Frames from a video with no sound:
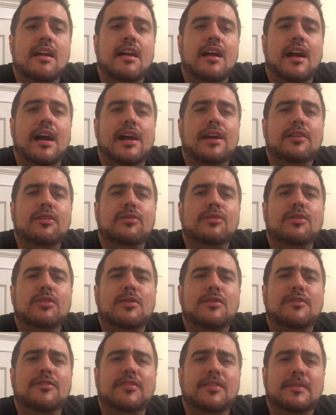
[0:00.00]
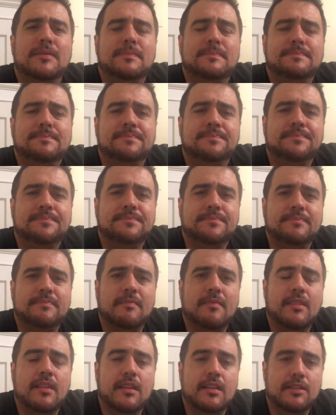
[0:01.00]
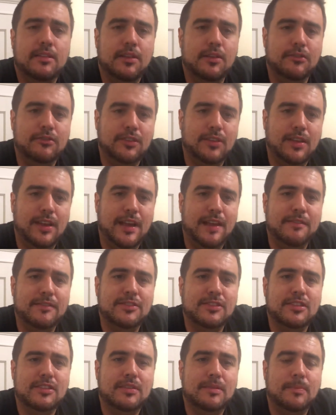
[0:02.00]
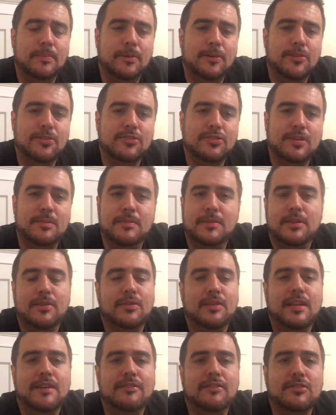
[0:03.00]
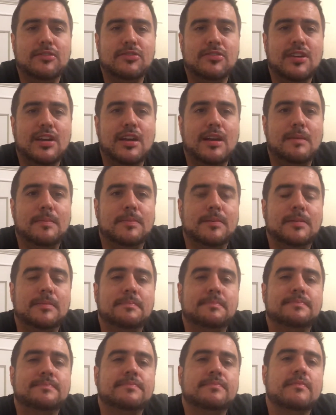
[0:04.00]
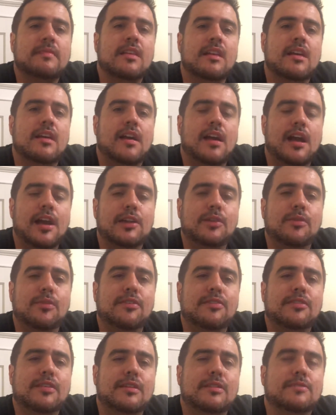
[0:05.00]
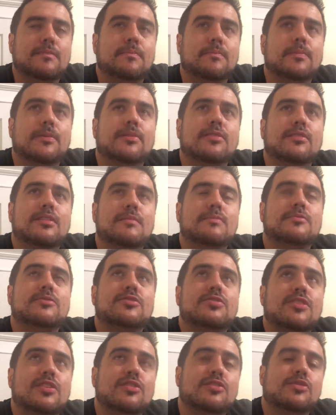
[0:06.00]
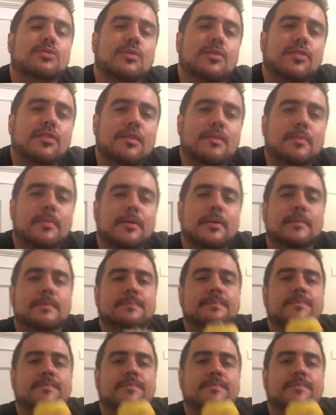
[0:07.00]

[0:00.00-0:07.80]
I don't know if they don't really have these at the bars. I mean, they don't have it on tap. I don't think they'd put a lemon slice with it, but